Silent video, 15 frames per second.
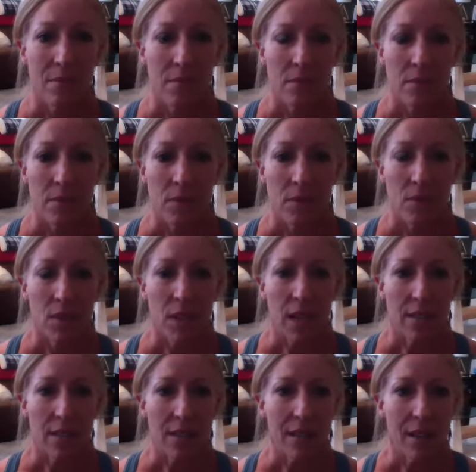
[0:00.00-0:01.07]
You can
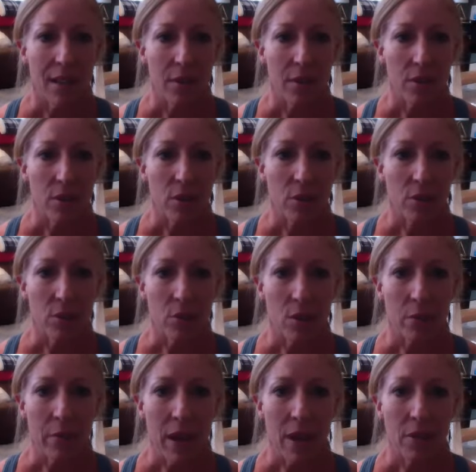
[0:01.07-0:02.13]
exhale out your nose or
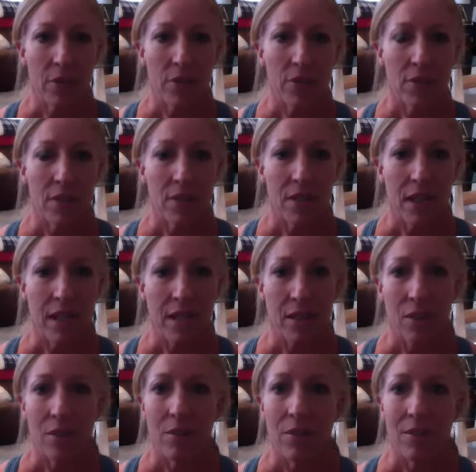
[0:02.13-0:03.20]
mouth, just letting go.